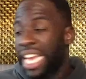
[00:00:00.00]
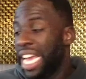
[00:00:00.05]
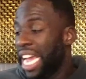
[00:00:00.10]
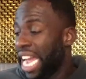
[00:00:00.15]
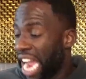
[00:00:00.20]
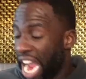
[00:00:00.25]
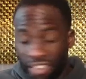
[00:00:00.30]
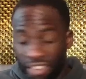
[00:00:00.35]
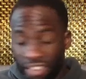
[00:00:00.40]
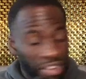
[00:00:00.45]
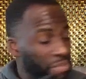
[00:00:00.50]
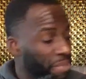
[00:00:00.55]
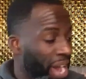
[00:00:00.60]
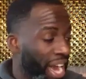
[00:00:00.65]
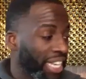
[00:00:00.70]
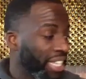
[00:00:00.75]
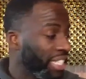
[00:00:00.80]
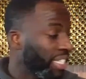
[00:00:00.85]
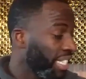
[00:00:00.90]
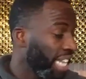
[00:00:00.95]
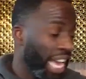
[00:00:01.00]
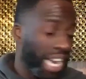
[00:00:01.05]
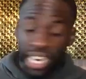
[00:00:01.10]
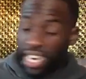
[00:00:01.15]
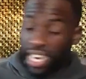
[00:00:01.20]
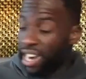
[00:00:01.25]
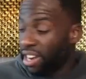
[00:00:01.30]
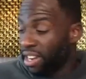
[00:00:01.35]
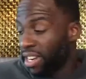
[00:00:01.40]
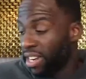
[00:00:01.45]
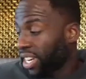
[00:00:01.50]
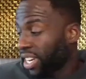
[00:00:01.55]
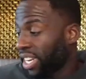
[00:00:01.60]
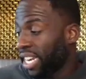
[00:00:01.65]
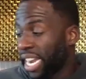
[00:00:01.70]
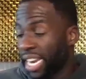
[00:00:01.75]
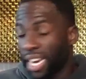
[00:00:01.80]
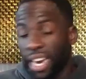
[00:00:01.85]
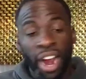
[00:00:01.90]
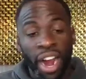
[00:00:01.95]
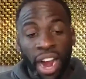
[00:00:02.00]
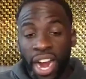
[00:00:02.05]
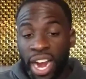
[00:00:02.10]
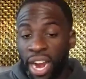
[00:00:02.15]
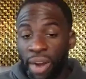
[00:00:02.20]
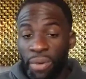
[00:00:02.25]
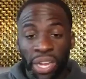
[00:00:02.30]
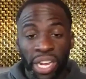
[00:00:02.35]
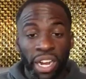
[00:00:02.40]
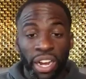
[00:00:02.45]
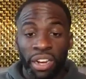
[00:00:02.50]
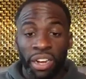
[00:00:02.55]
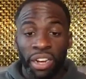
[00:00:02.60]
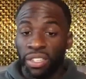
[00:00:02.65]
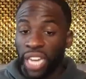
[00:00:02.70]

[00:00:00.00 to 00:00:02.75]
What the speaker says: Everybody's standing there looking like, all right, here we go.